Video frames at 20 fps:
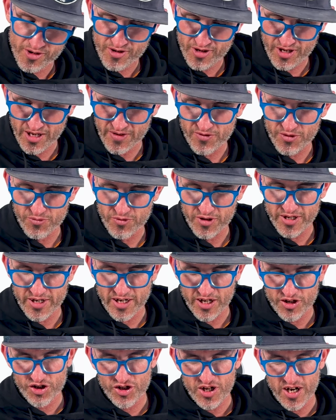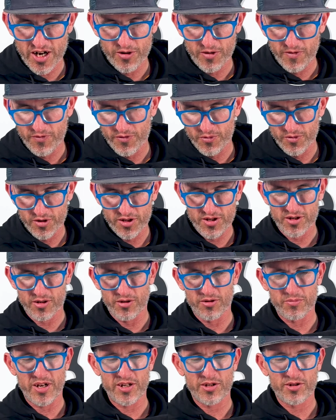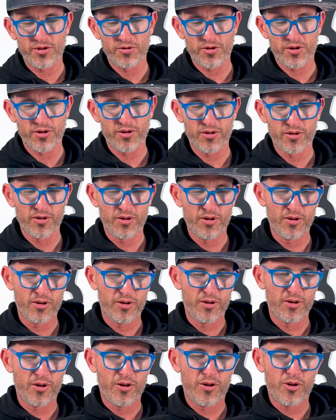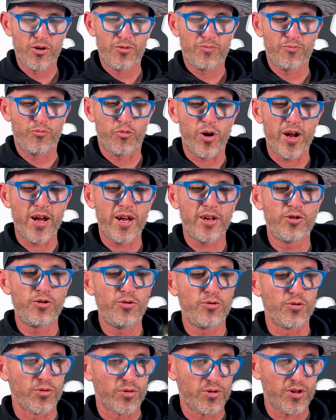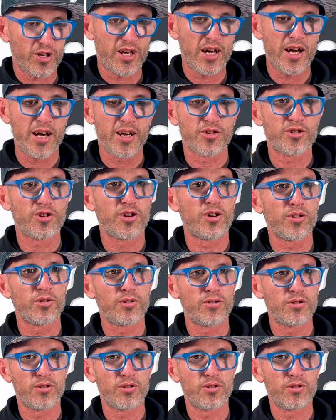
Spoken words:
gives the reel a nice shine afterwards, and makes it look brand new. Okay, so